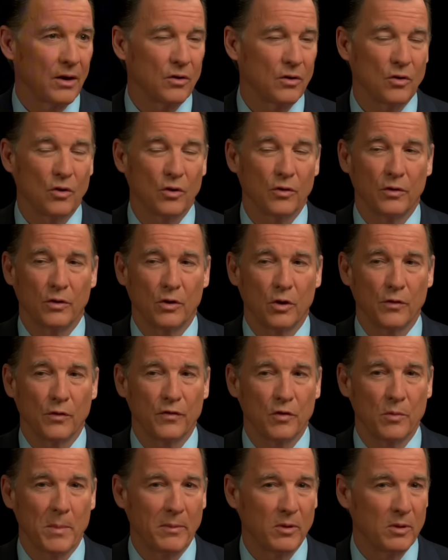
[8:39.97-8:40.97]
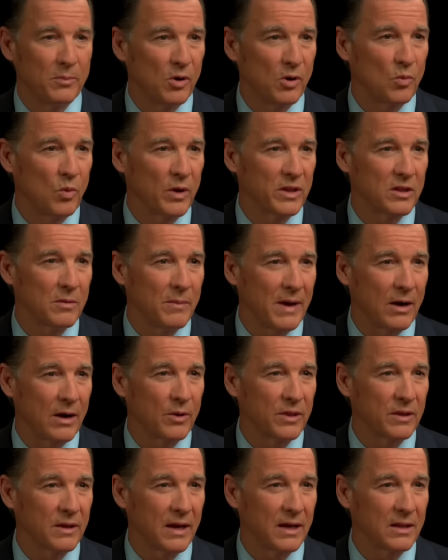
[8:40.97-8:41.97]
I don't know if you remember the book, What's the Matter
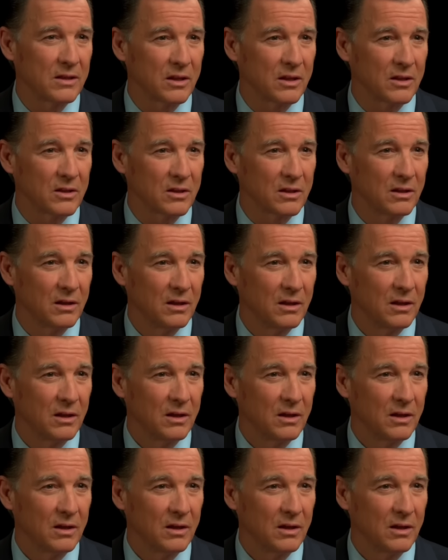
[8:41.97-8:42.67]
with Kansas?